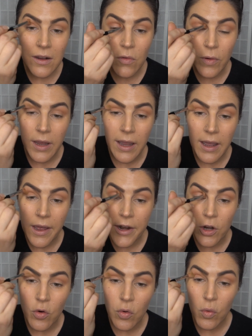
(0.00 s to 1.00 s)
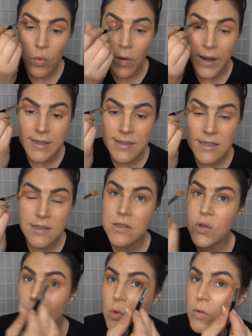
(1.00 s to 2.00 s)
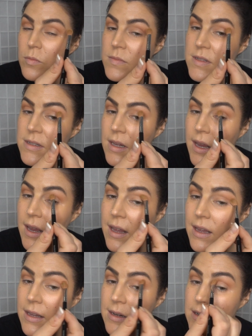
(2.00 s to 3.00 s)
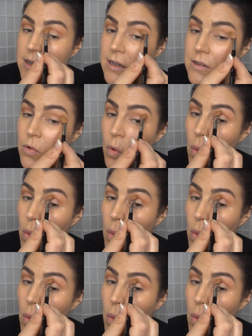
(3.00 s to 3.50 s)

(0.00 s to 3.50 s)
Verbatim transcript: we had crazy storms and it